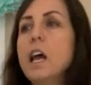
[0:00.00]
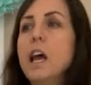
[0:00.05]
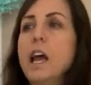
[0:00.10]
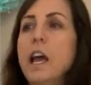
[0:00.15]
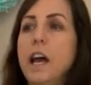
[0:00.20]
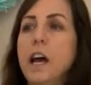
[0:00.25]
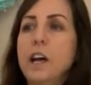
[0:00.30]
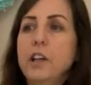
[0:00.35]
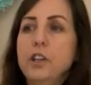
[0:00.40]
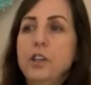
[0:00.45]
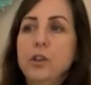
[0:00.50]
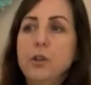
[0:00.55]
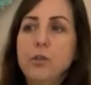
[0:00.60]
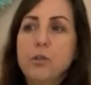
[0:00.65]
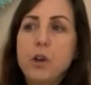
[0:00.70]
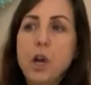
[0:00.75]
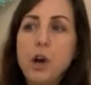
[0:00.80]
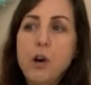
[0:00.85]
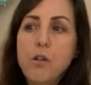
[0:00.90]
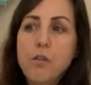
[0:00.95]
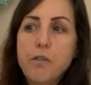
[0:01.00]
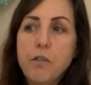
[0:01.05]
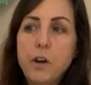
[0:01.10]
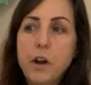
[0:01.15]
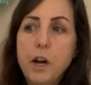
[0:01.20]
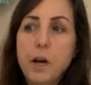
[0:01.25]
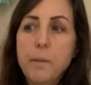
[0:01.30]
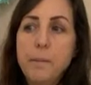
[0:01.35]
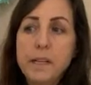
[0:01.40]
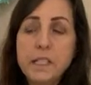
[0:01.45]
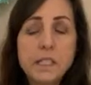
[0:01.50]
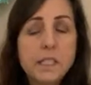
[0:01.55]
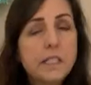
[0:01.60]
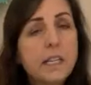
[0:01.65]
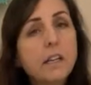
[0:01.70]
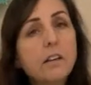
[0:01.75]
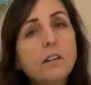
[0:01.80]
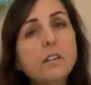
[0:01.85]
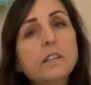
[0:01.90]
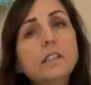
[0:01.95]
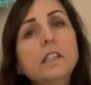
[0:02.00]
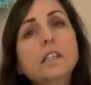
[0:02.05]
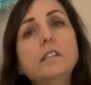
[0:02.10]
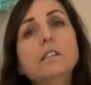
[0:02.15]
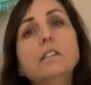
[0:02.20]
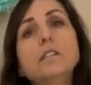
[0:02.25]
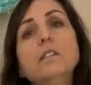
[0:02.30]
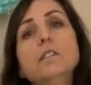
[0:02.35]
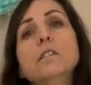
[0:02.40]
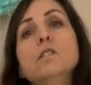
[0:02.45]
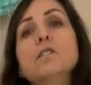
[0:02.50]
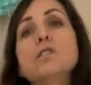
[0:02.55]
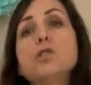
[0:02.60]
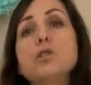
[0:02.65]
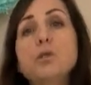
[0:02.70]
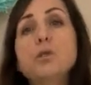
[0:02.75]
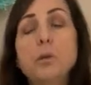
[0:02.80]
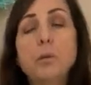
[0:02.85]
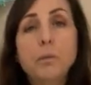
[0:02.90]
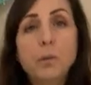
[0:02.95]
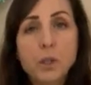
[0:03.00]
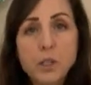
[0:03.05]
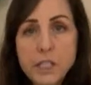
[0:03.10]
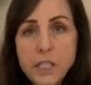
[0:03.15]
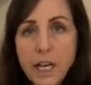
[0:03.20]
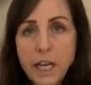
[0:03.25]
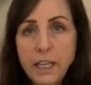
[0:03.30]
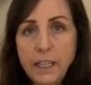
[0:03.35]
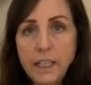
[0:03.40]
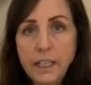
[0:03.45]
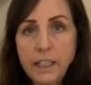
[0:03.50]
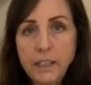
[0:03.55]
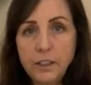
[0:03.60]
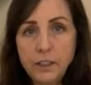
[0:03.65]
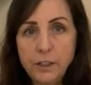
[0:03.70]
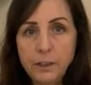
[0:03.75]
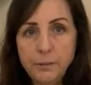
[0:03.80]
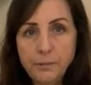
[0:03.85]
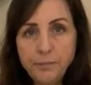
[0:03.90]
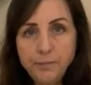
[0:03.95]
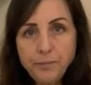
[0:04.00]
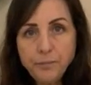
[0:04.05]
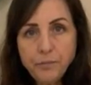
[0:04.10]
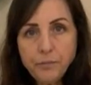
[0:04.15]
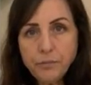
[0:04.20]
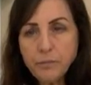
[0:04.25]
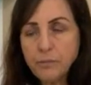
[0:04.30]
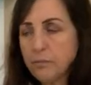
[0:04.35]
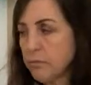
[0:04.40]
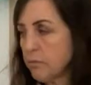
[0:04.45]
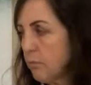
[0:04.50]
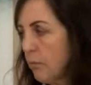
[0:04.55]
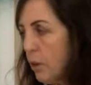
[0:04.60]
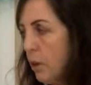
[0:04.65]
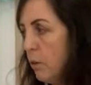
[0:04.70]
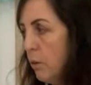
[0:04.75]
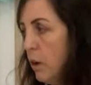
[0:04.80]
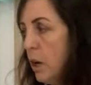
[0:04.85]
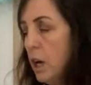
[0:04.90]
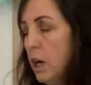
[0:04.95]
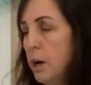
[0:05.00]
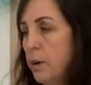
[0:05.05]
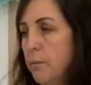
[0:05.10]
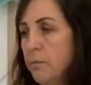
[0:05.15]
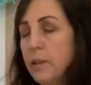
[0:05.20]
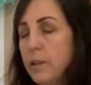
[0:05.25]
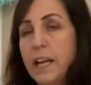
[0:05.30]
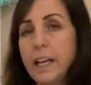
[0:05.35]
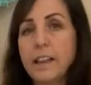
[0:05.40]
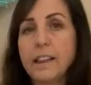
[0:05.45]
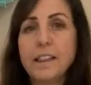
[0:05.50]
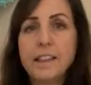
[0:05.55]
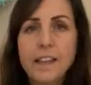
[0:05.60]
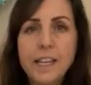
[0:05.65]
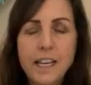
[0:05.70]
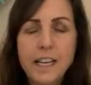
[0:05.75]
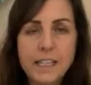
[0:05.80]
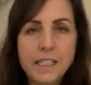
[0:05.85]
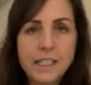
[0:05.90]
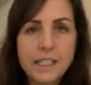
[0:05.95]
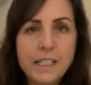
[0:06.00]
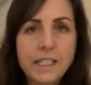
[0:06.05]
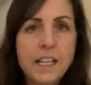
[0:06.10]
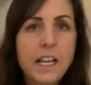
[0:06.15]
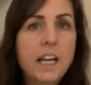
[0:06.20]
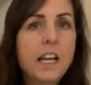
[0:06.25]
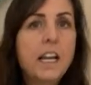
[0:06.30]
and you go from a single needle to a multi-needle, like this